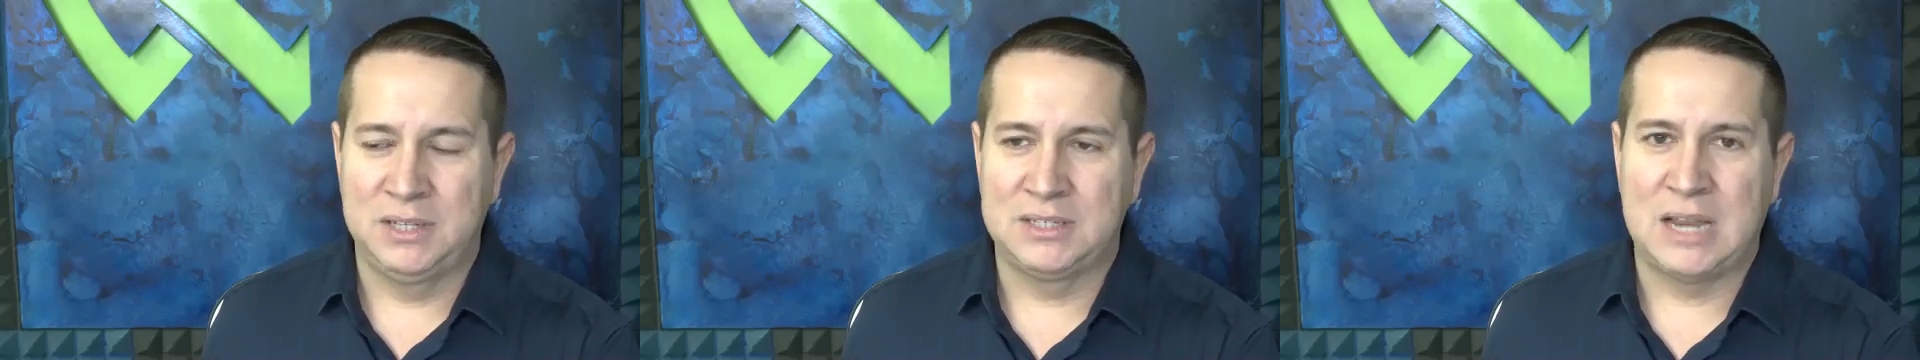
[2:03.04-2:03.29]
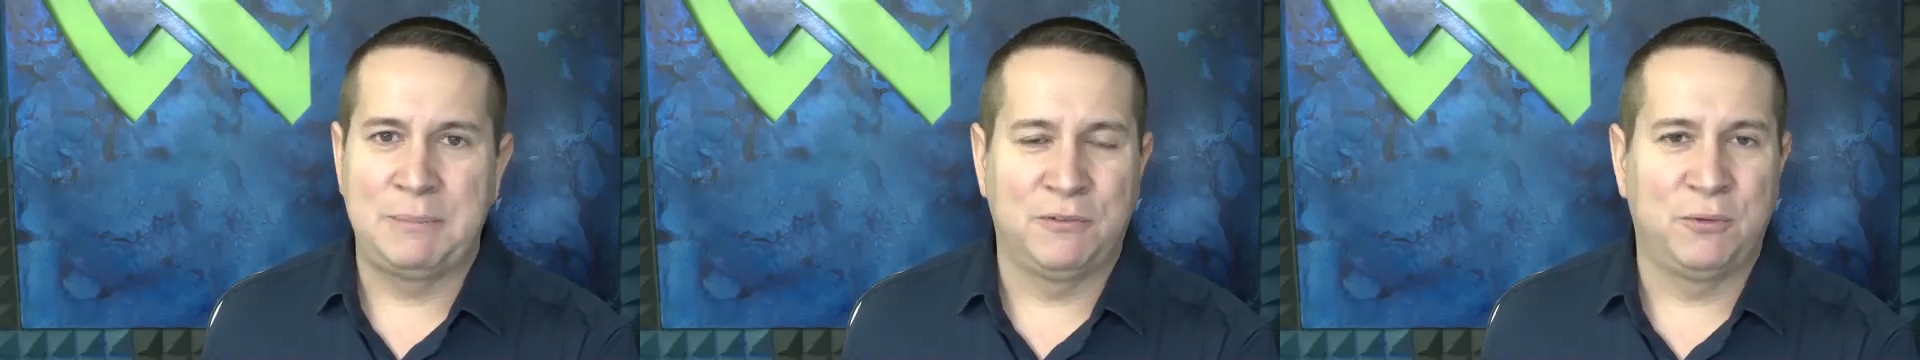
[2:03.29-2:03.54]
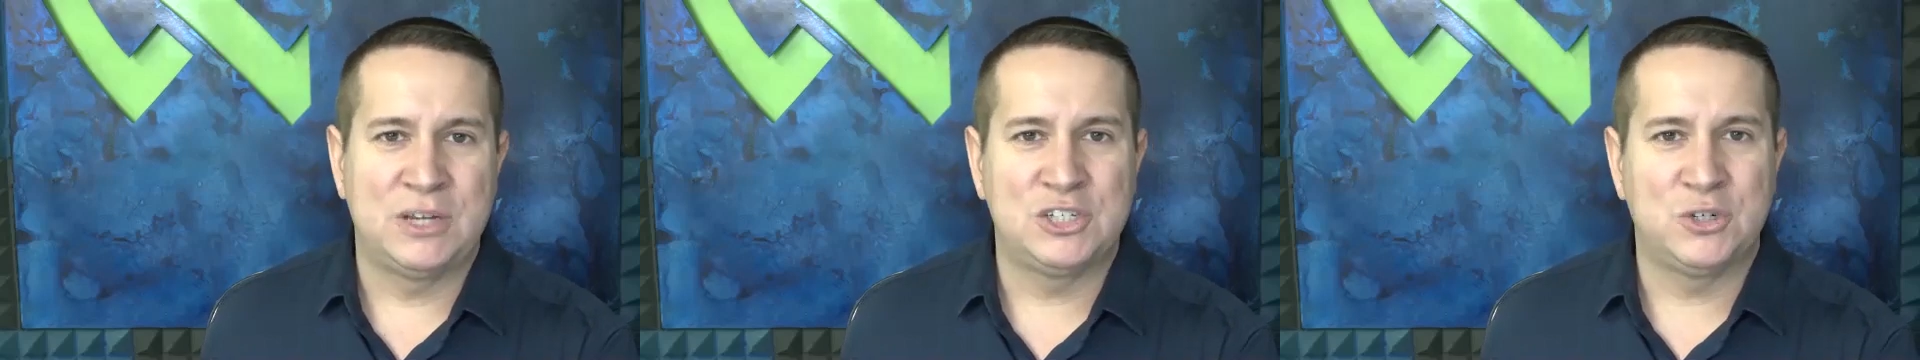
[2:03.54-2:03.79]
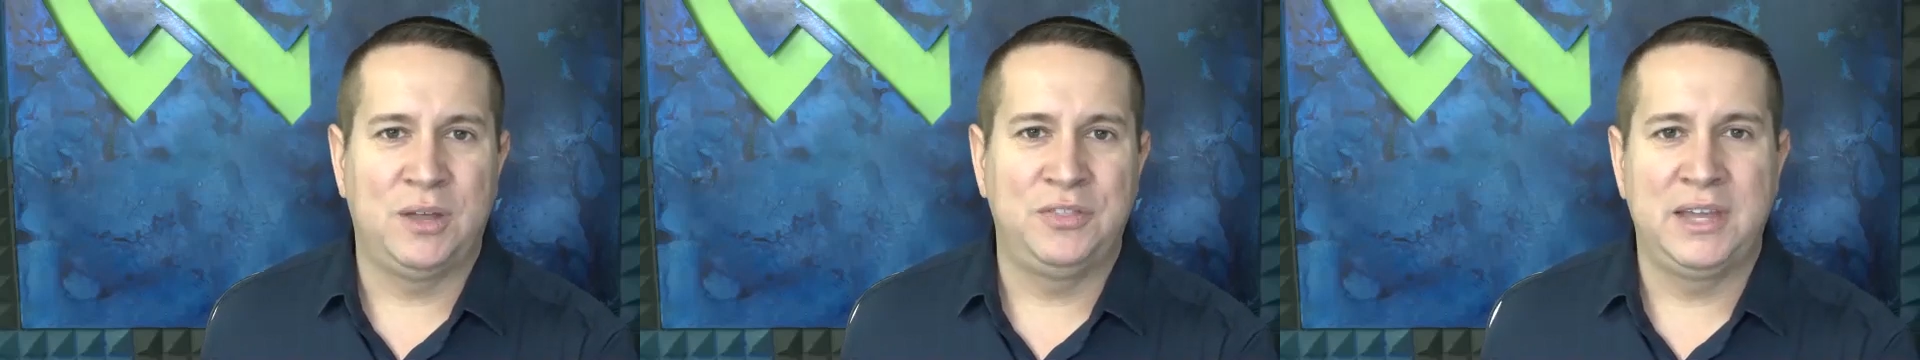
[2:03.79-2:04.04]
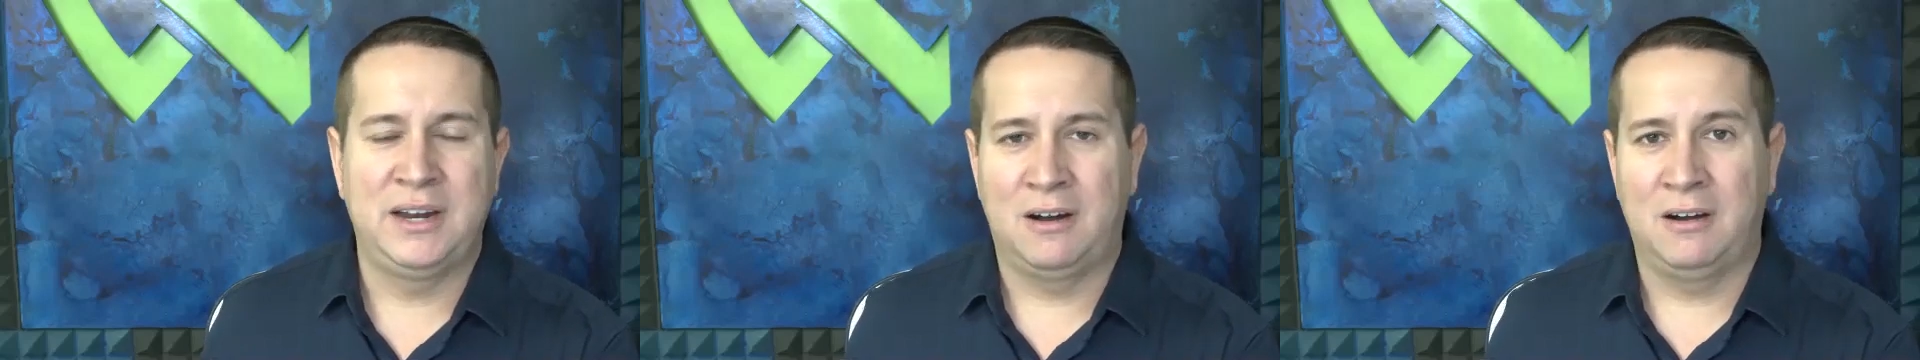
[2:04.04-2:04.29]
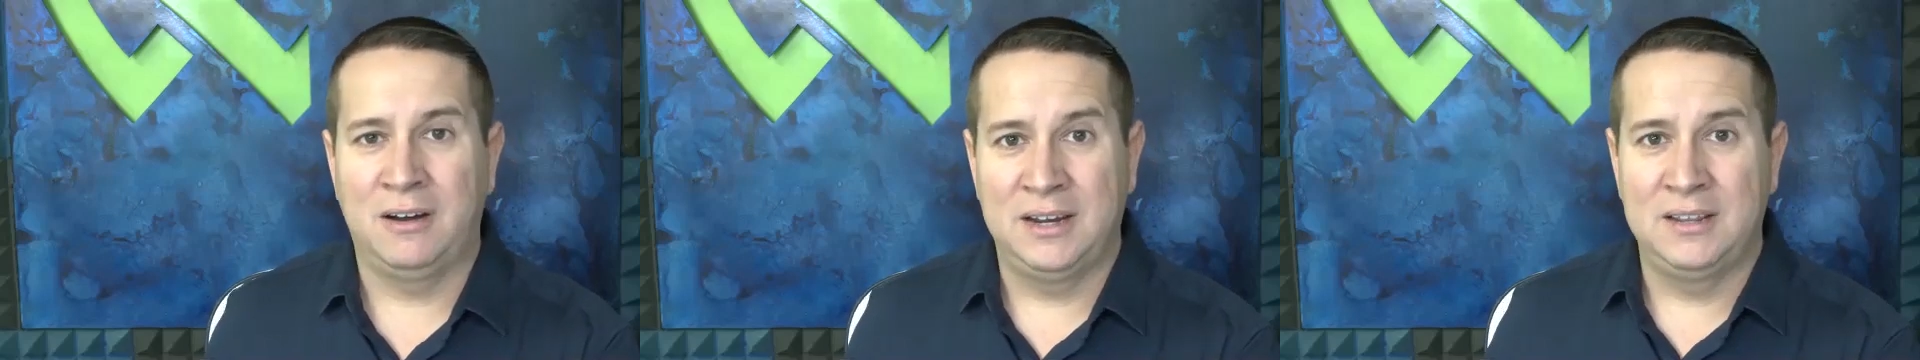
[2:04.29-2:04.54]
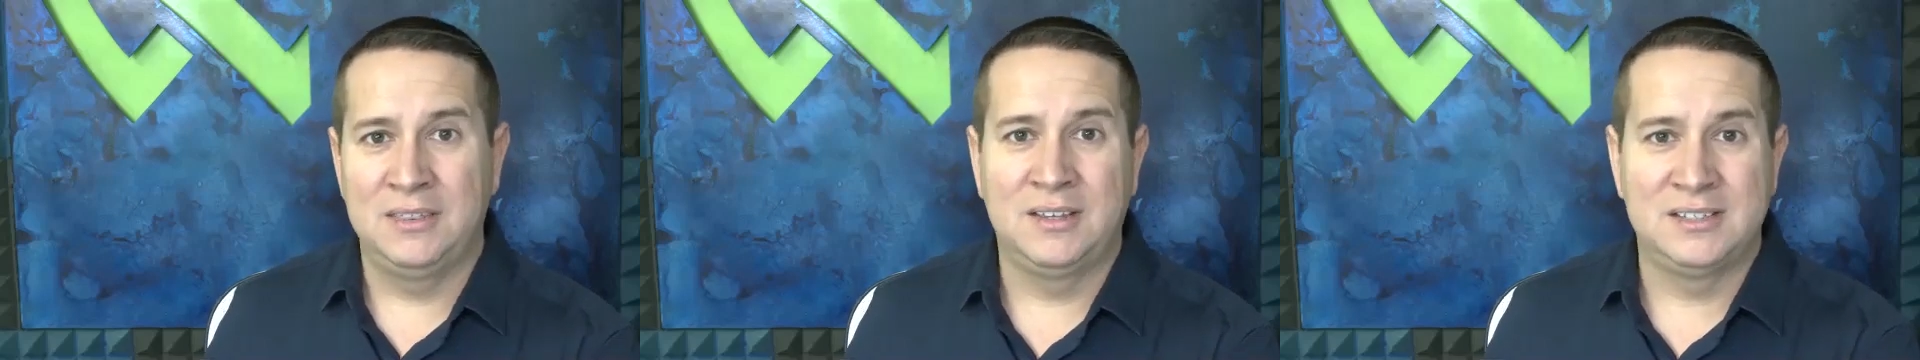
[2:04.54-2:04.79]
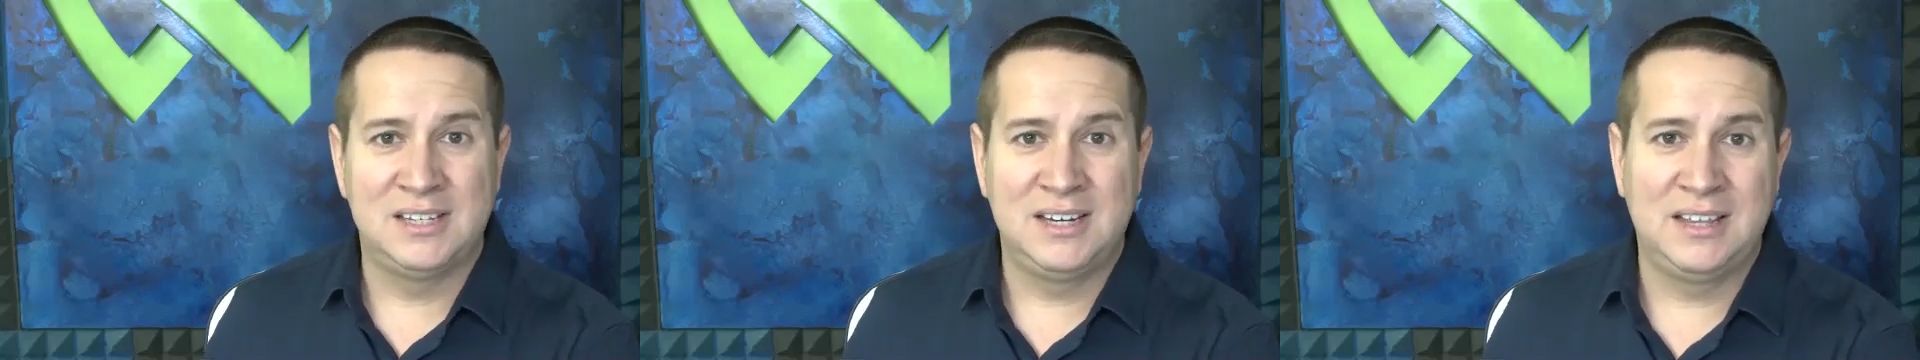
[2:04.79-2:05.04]
type of restaurant they are in the
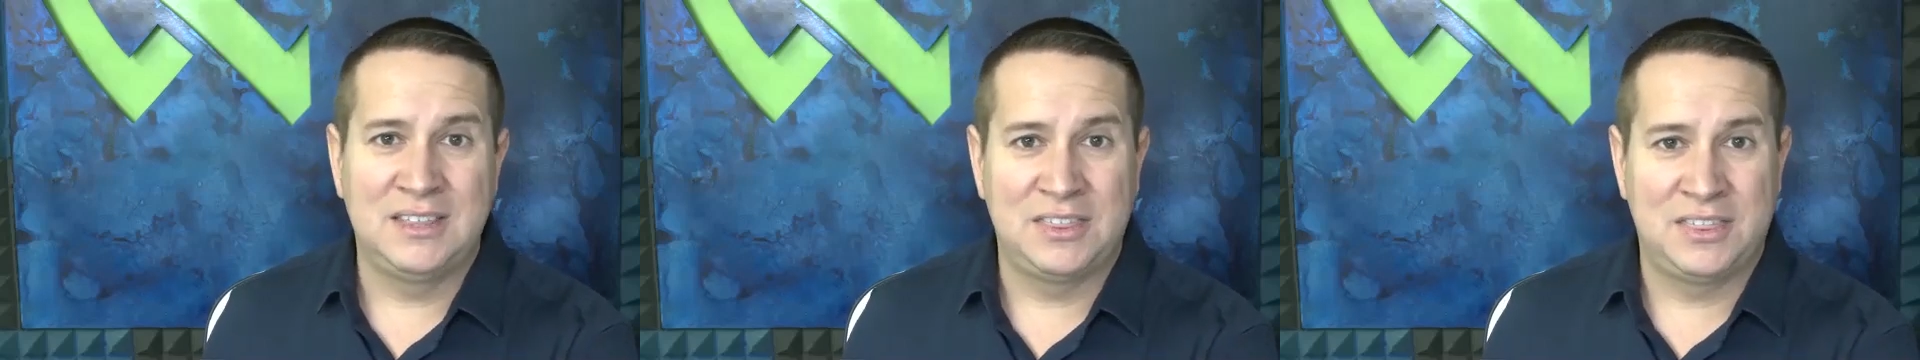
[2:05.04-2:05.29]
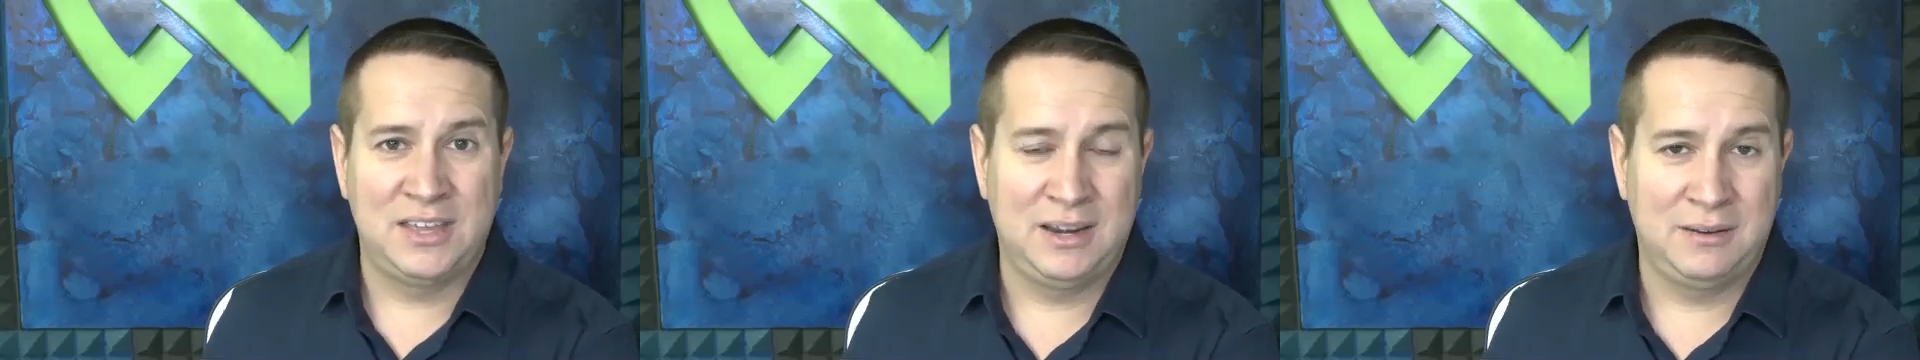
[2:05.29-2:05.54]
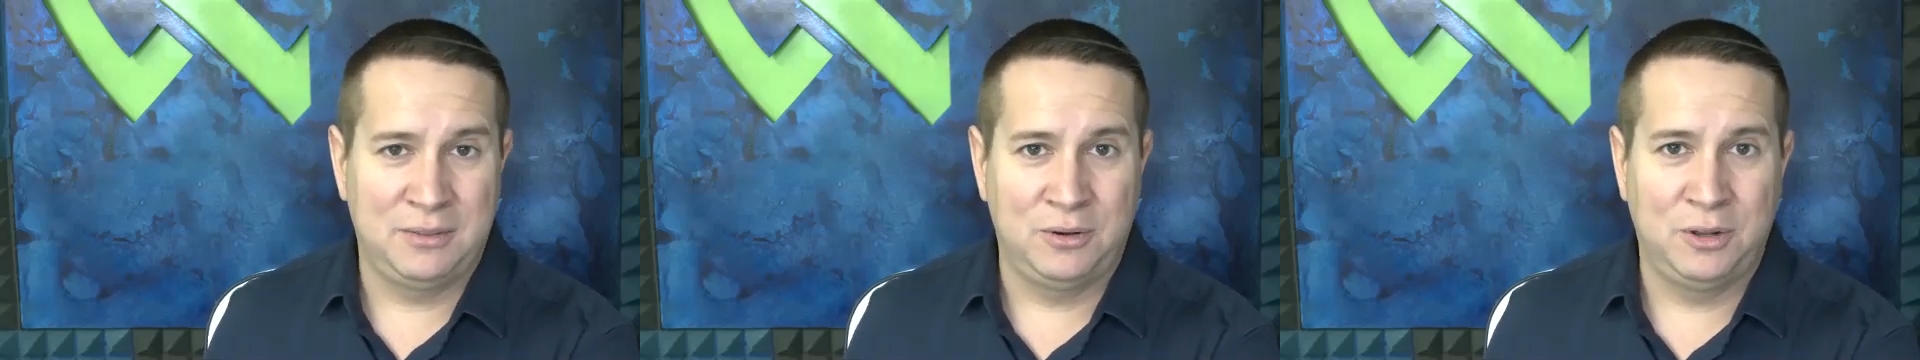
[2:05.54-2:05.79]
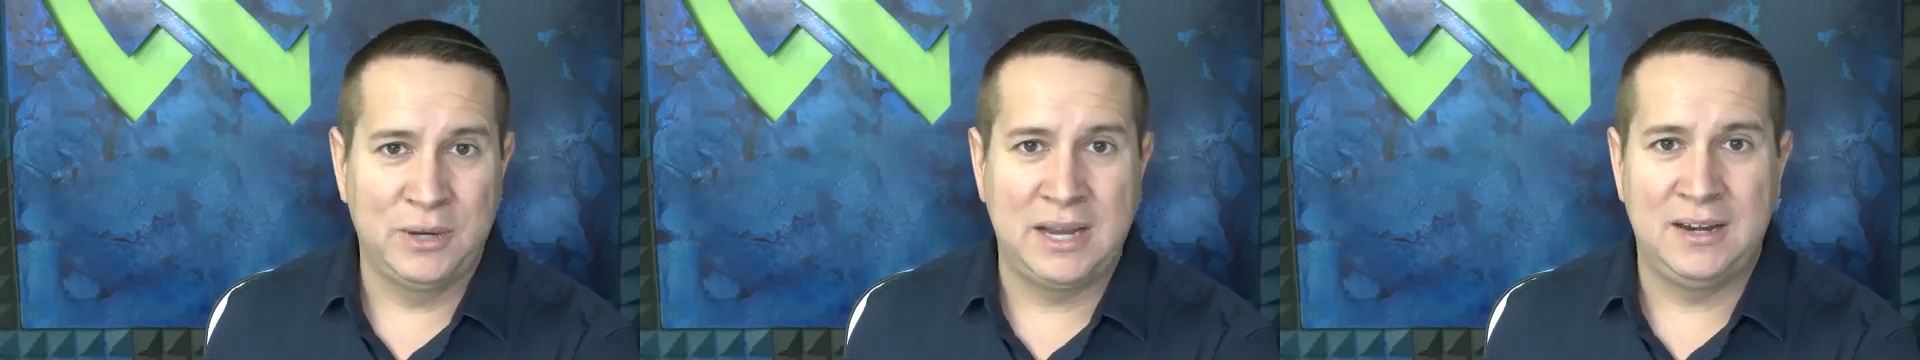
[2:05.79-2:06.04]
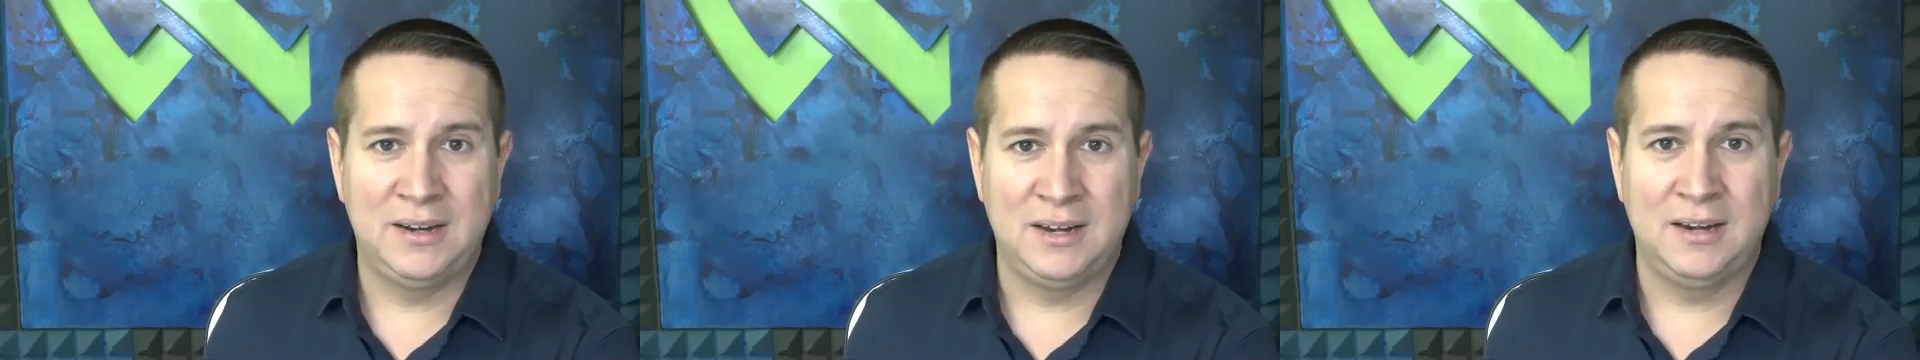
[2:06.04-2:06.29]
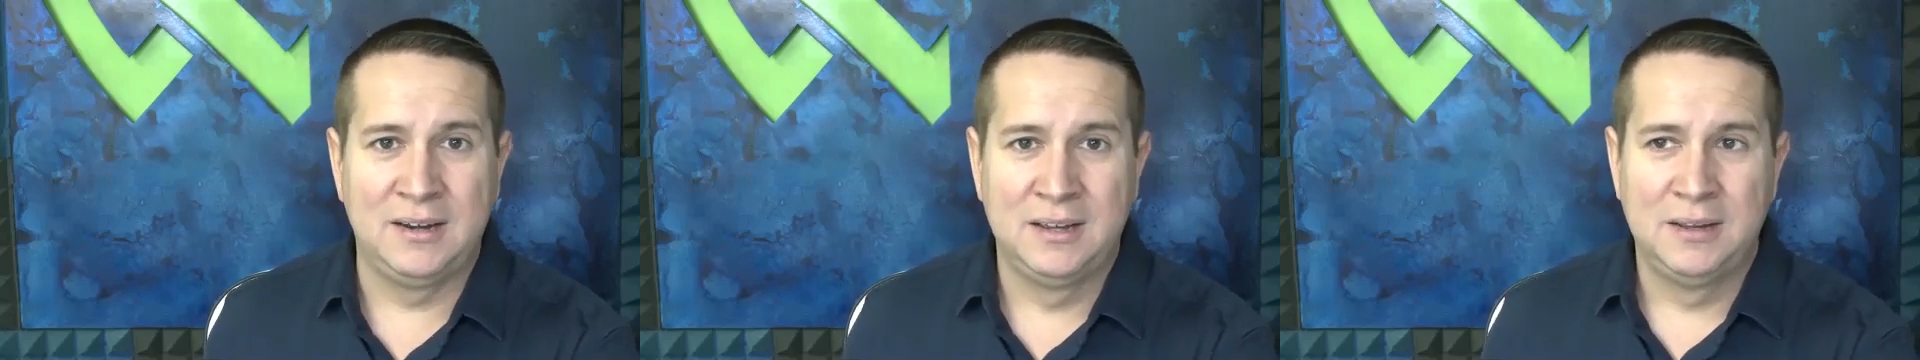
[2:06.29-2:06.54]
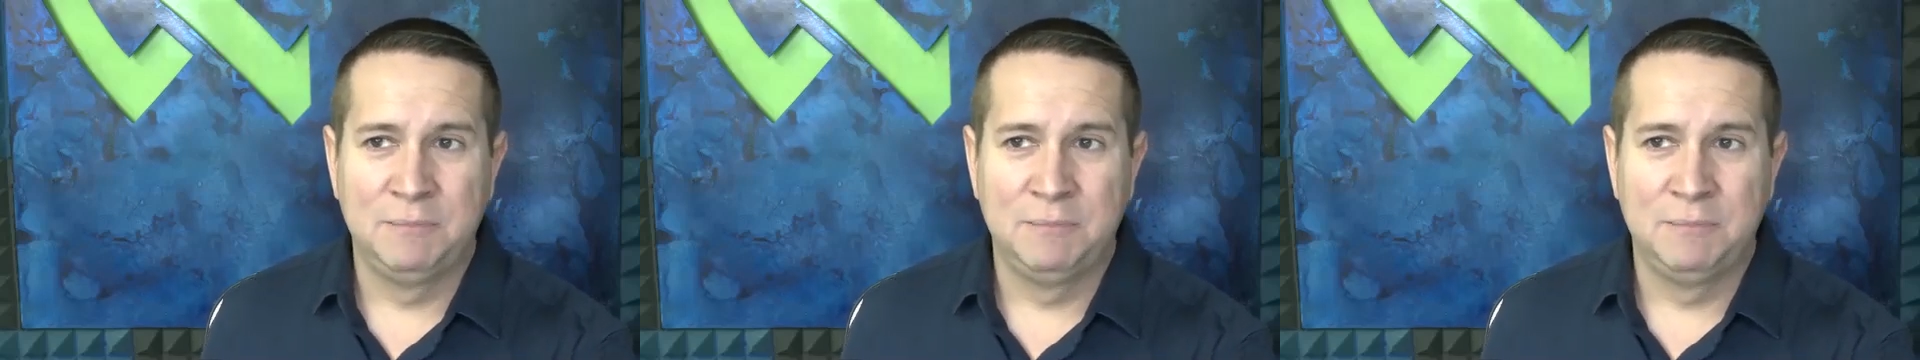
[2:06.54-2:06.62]
city that they're located in.